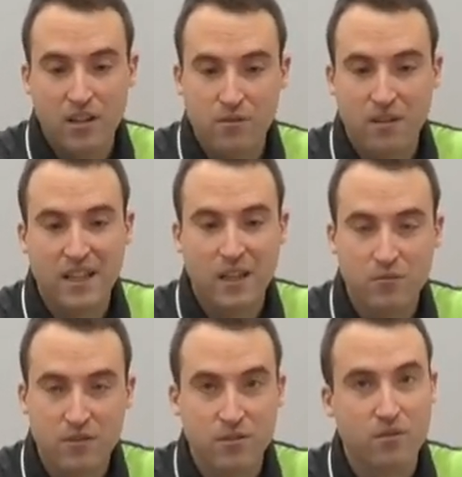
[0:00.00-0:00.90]
you are
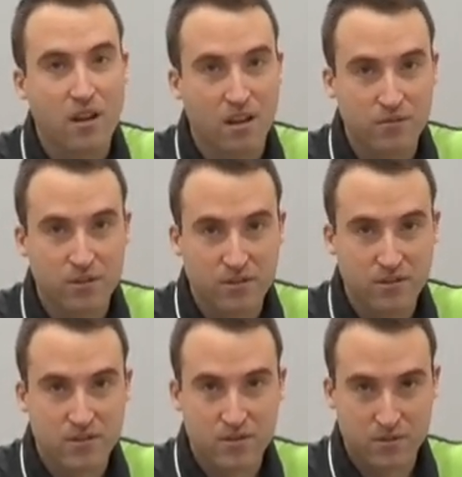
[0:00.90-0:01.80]
able to counter
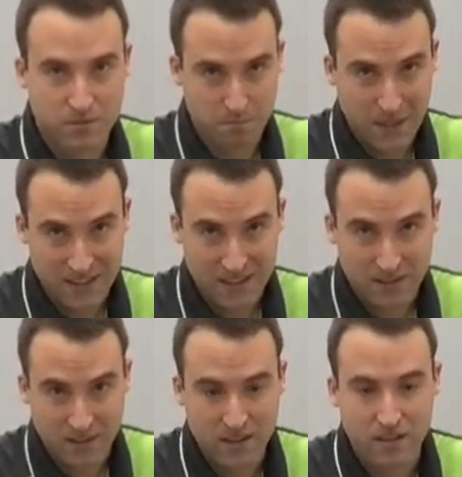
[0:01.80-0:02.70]
the spin
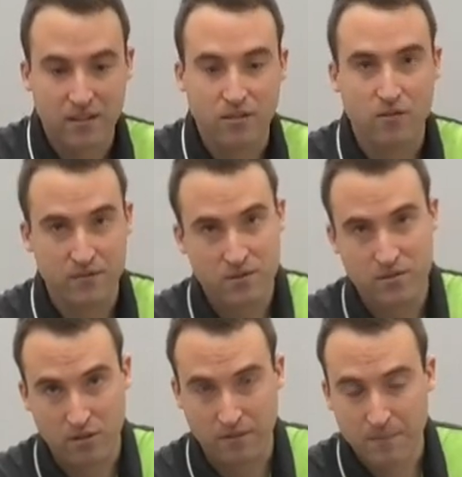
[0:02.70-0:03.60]
of the
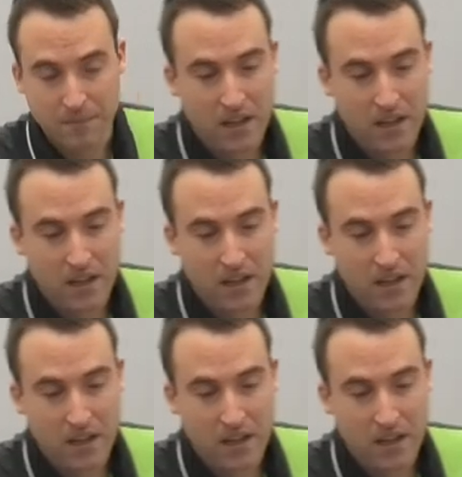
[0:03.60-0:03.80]
serve.